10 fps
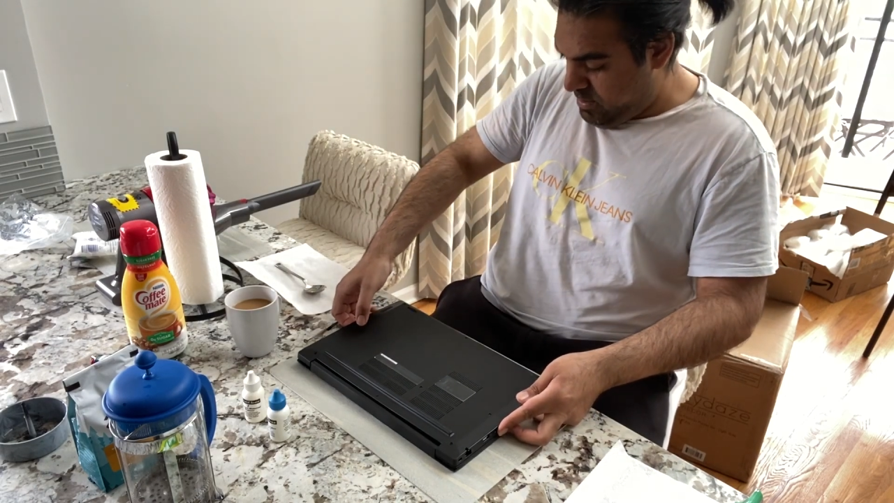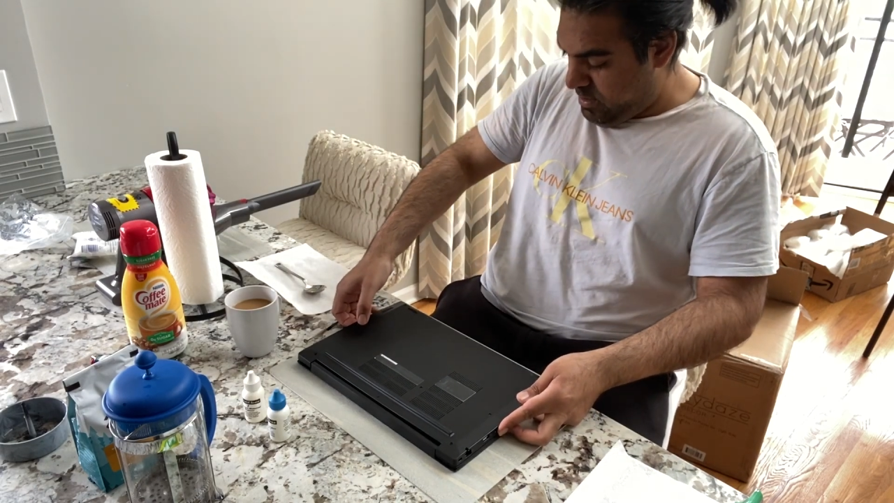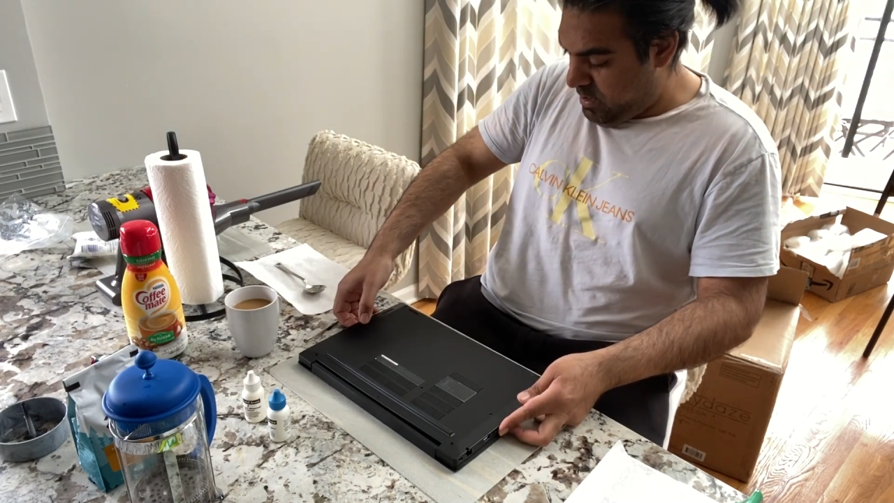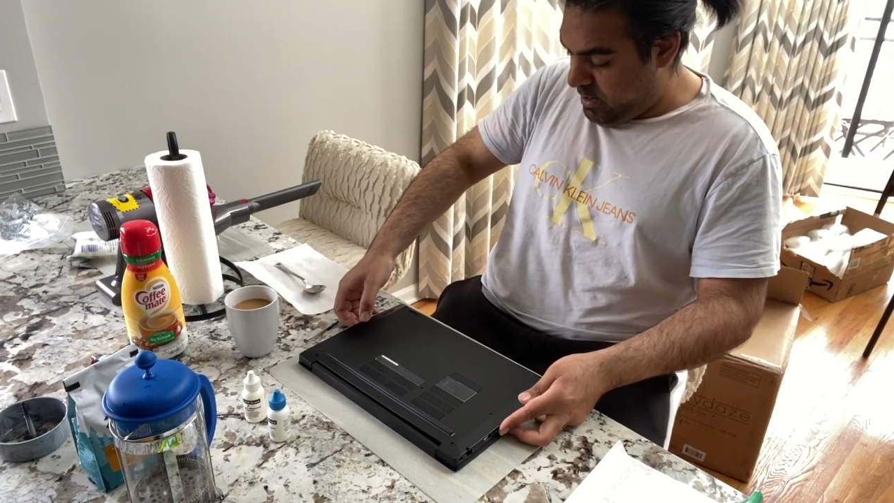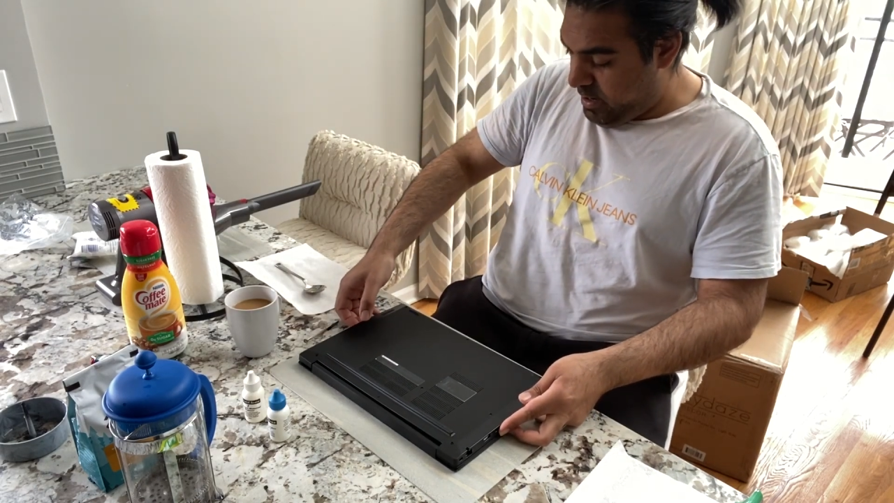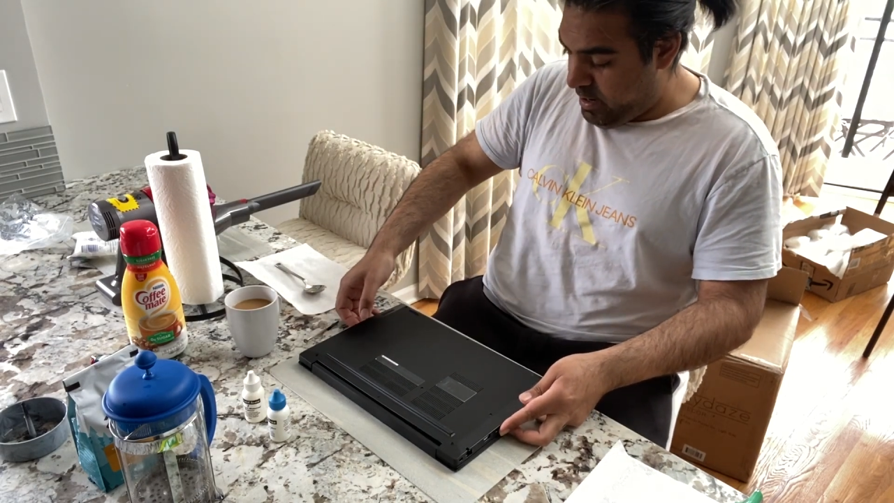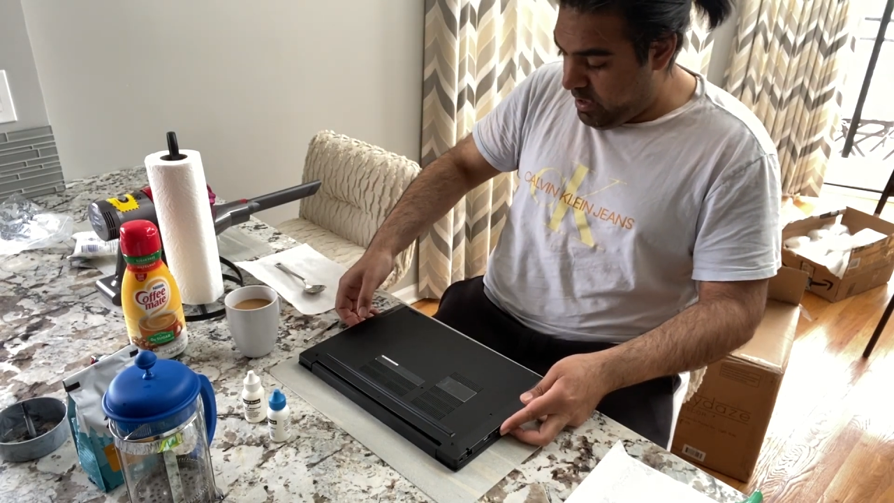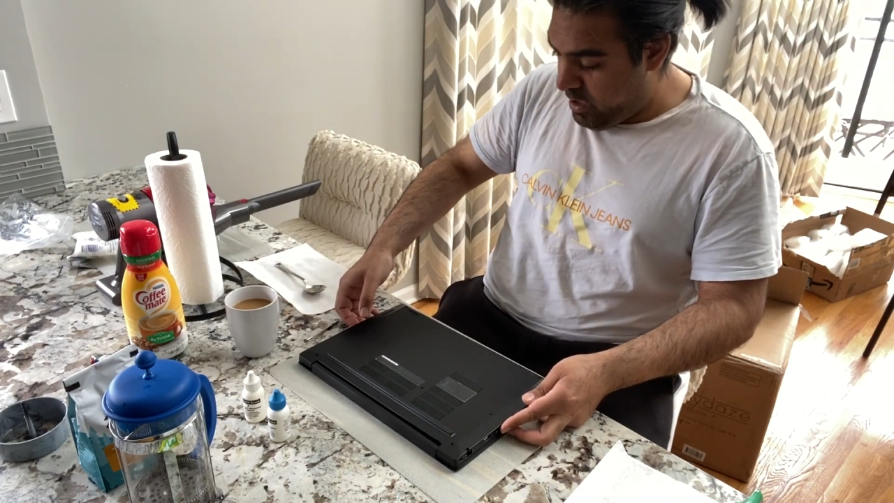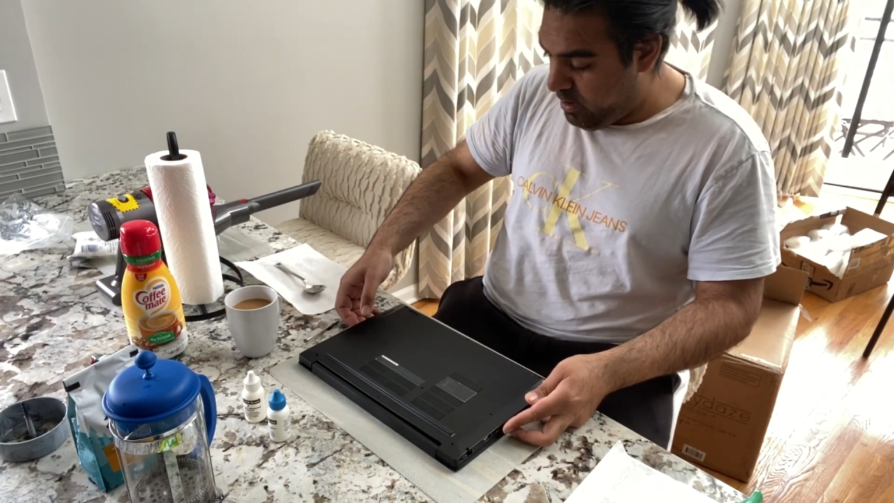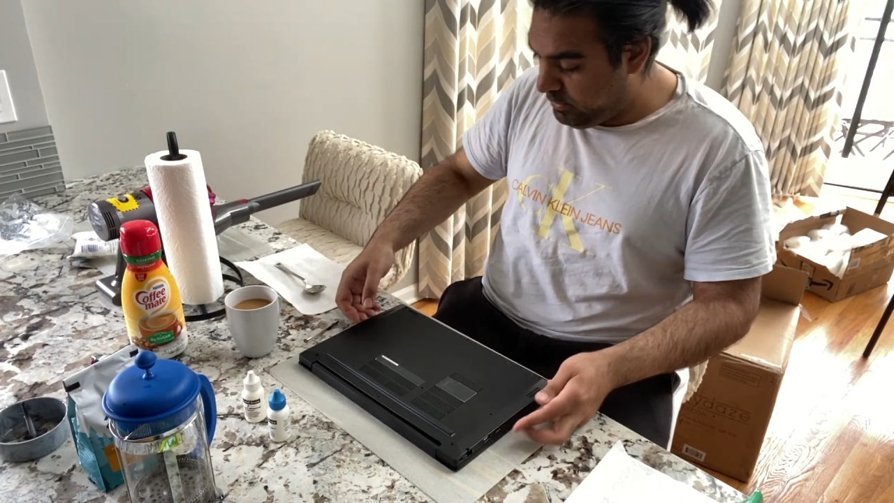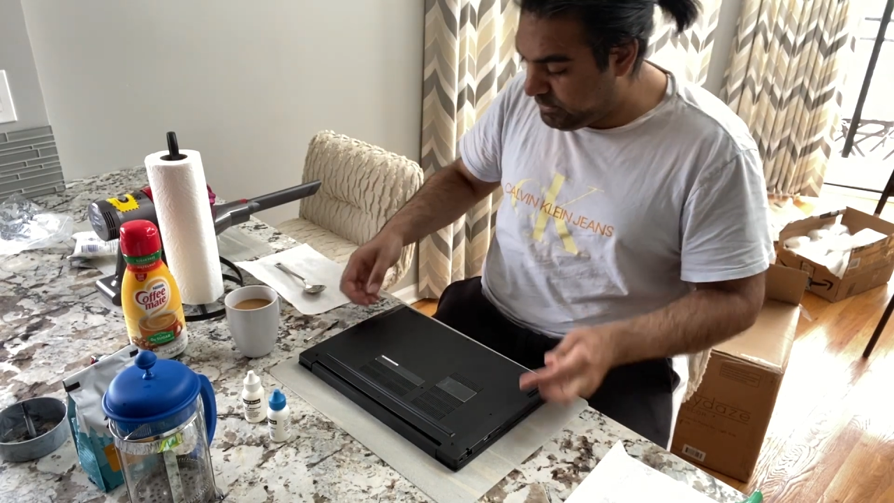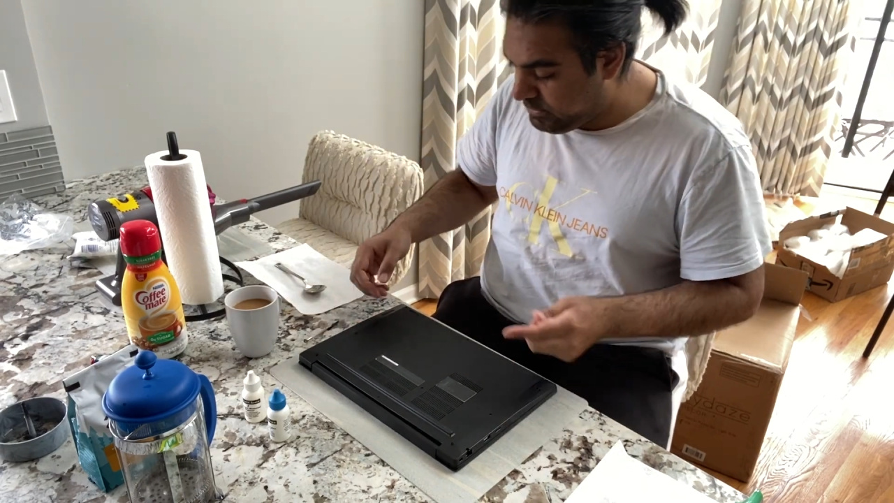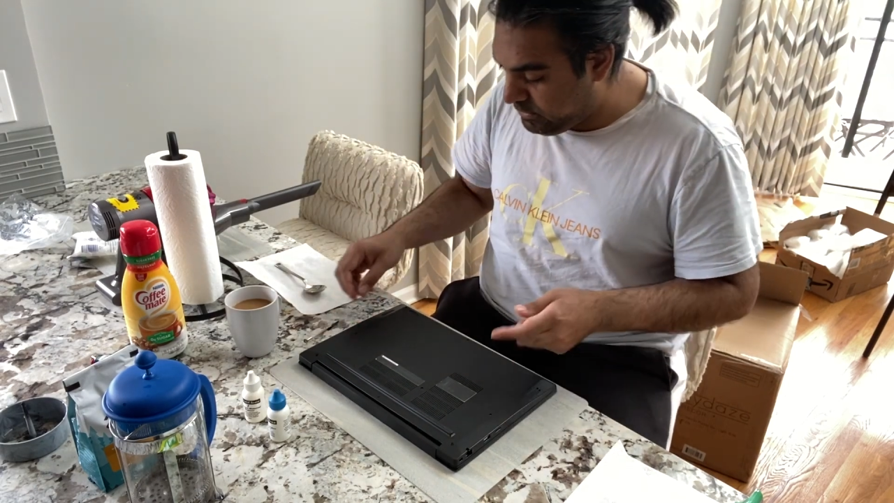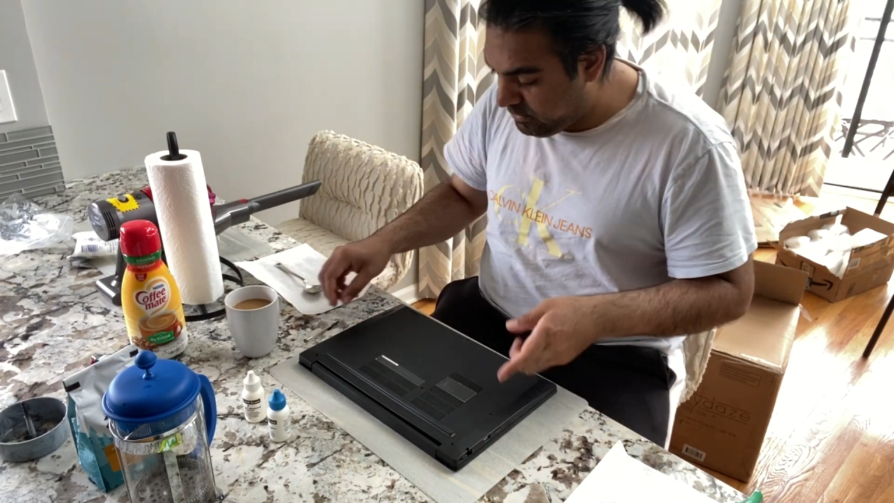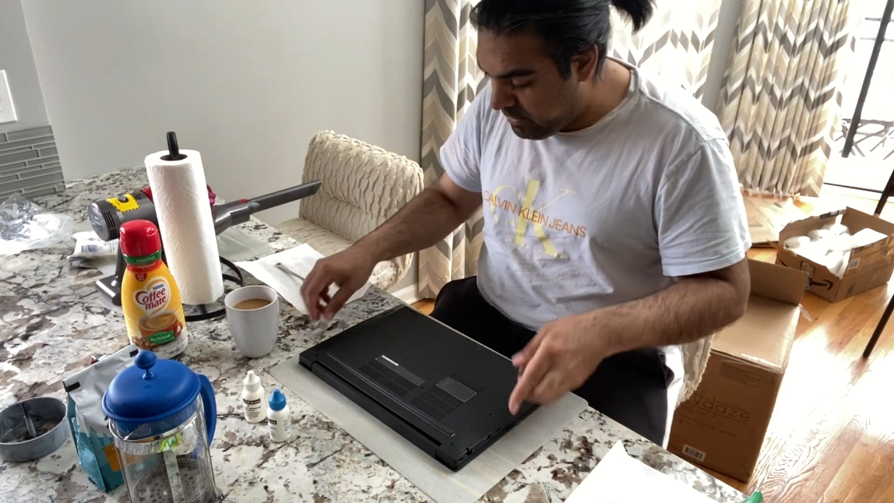And I
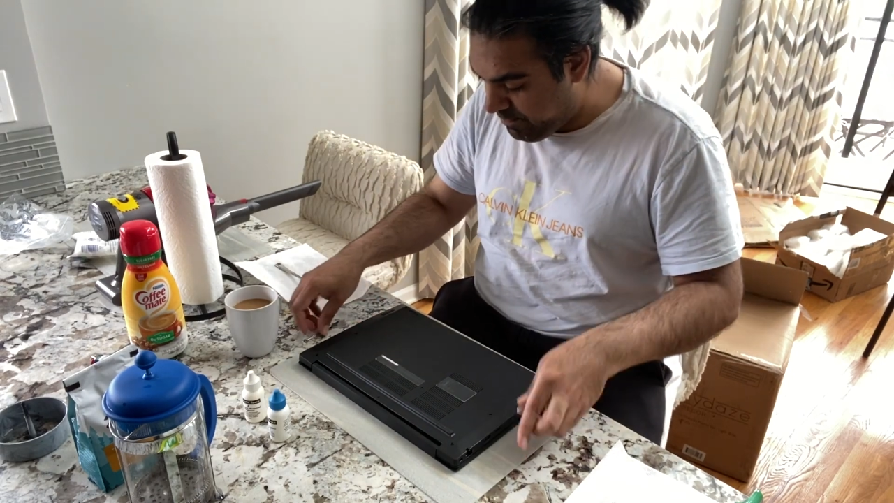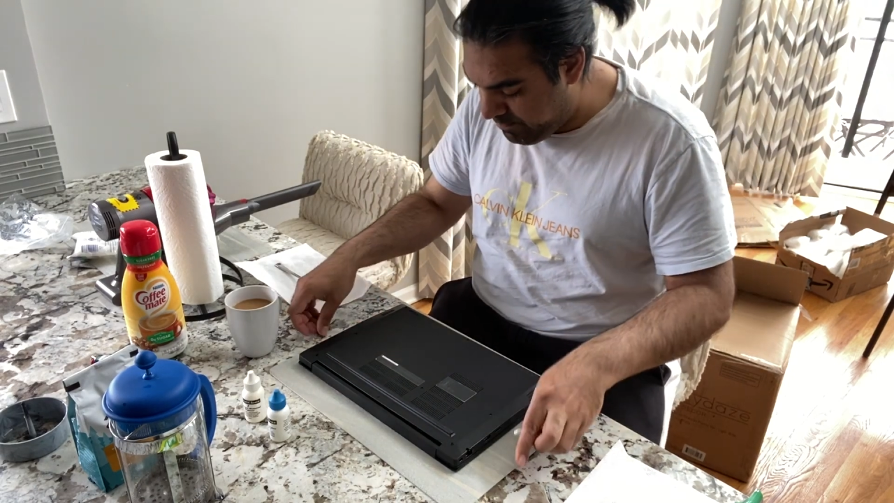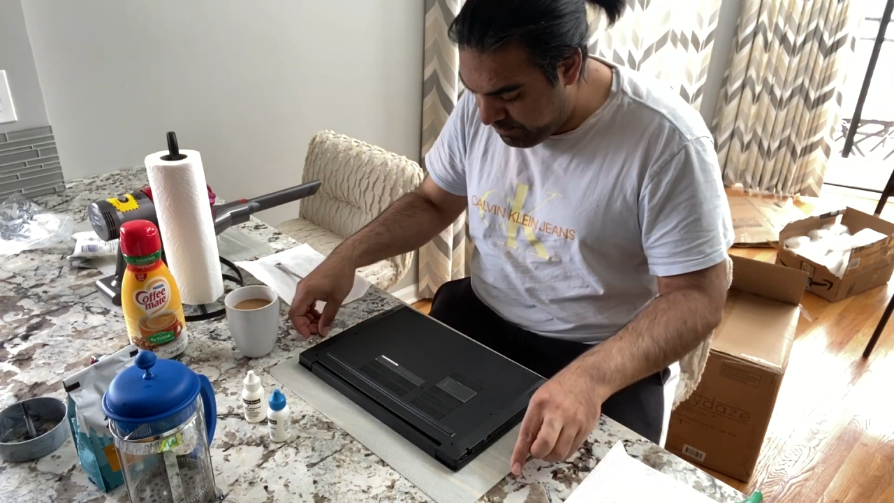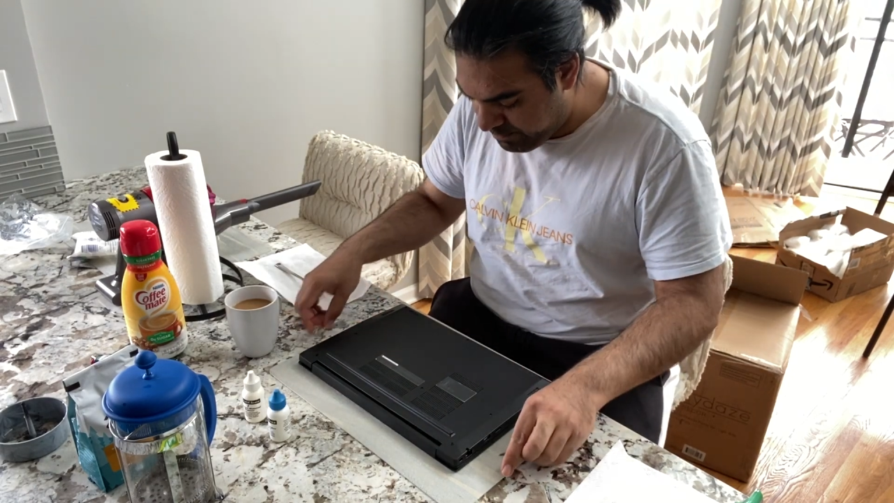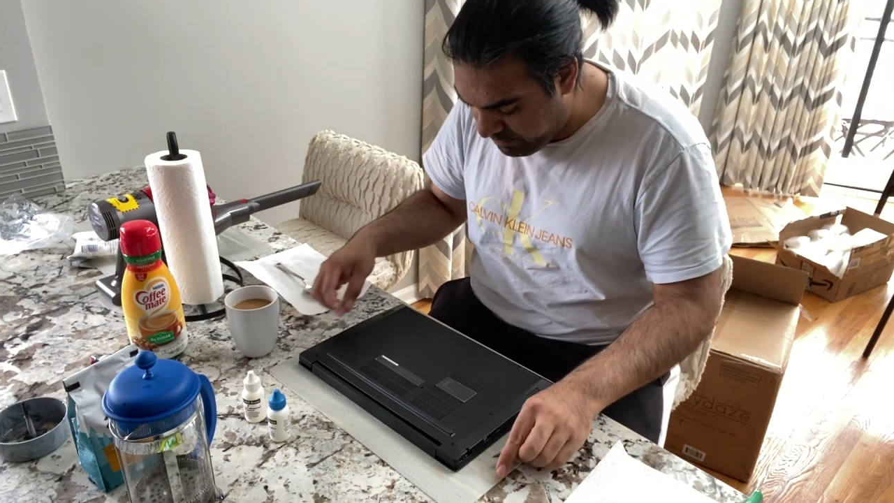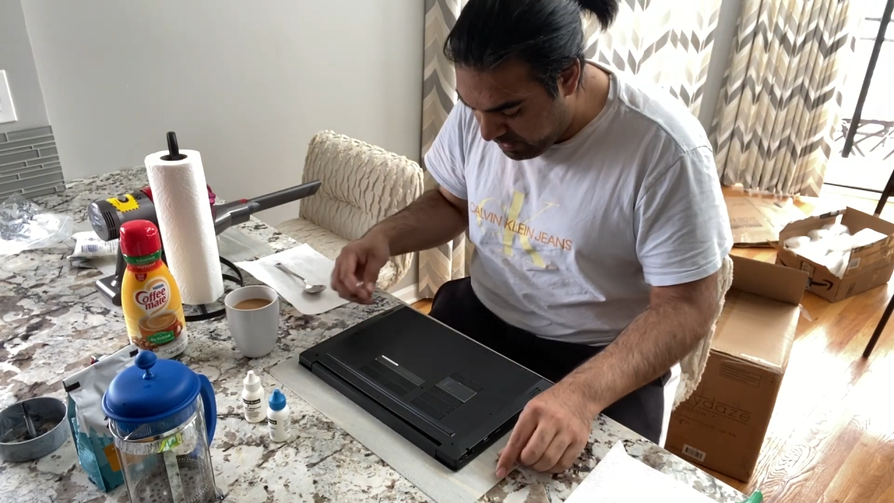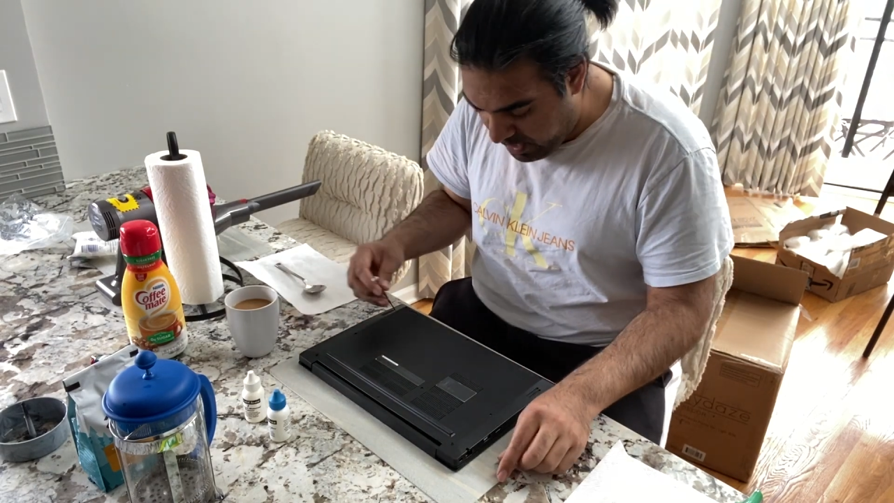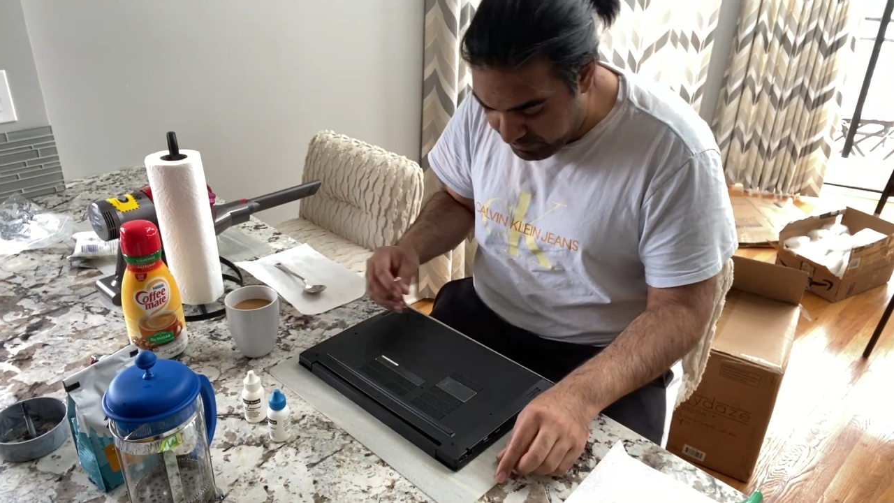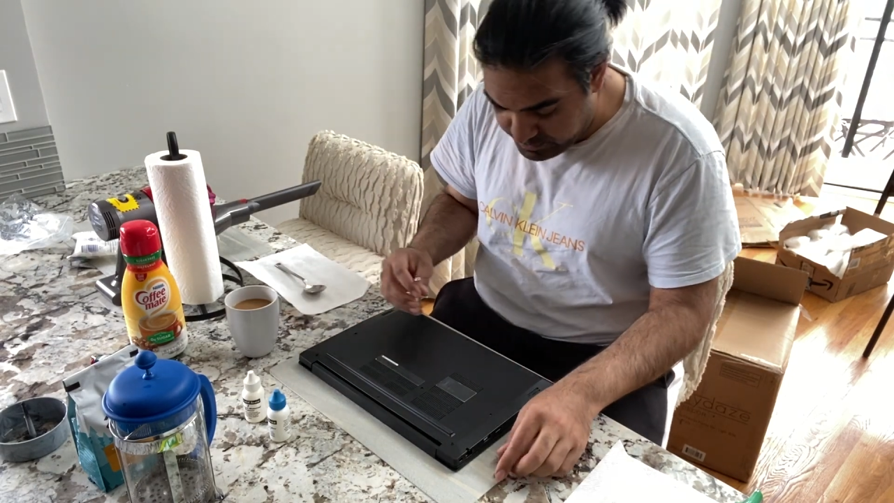also have a